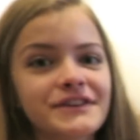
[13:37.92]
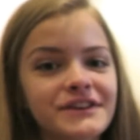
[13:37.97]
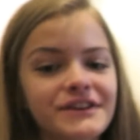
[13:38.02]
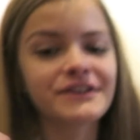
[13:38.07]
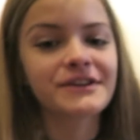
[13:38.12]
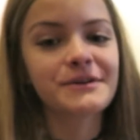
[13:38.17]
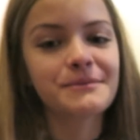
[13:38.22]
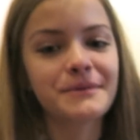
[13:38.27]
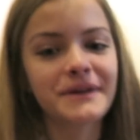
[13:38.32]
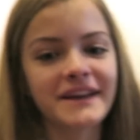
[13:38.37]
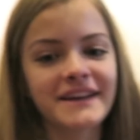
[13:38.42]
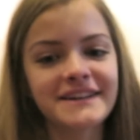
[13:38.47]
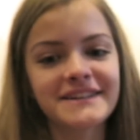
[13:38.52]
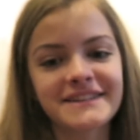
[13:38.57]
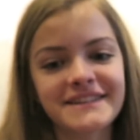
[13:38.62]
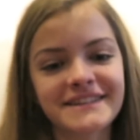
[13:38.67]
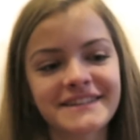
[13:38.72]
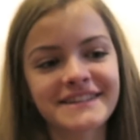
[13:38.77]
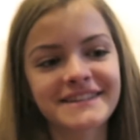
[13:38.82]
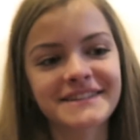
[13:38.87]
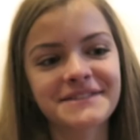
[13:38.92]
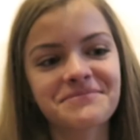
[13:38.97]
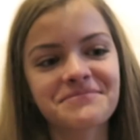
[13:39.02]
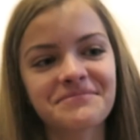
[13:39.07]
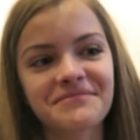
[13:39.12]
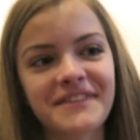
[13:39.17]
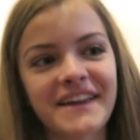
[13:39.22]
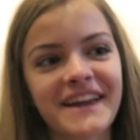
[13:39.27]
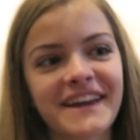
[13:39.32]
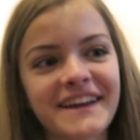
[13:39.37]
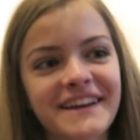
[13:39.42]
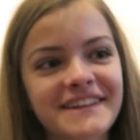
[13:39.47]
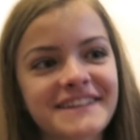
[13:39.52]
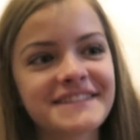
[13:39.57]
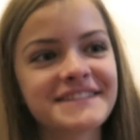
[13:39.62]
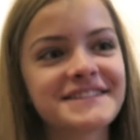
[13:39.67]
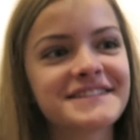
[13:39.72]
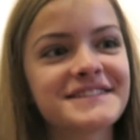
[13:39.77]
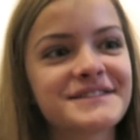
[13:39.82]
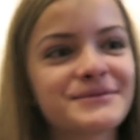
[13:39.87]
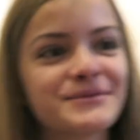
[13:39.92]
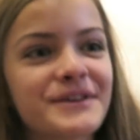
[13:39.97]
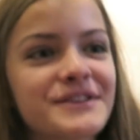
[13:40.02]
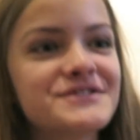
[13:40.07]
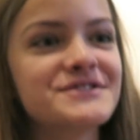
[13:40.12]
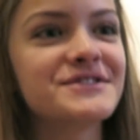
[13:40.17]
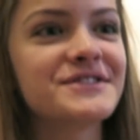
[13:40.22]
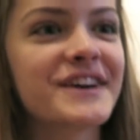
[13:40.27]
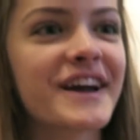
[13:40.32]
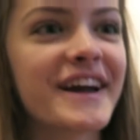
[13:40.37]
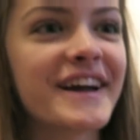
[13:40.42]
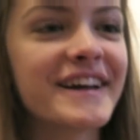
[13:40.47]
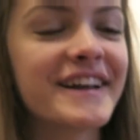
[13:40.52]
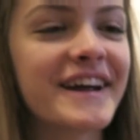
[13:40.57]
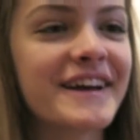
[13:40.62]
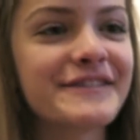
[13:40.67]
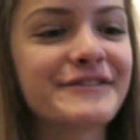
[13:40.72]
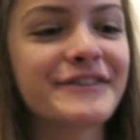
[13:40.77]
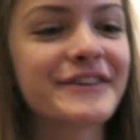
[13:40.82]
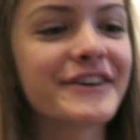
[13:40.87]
vanilla beans. What'd you get? I